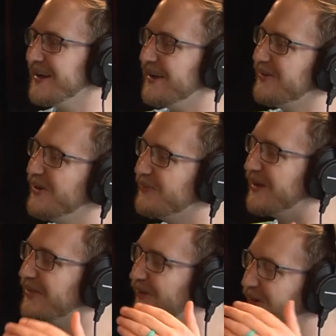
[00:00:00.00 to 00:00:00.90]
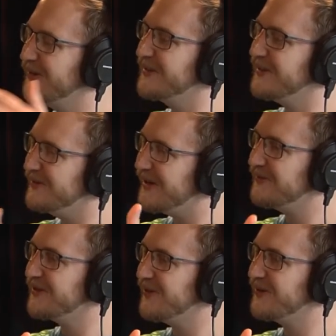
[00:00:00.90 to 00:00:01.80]
I don't know, man. The look that you
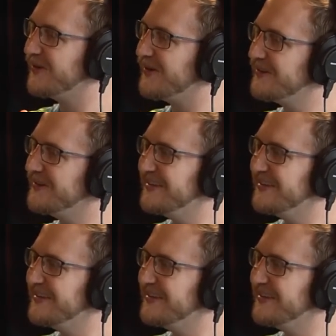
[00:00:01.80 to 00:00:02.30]
have going on,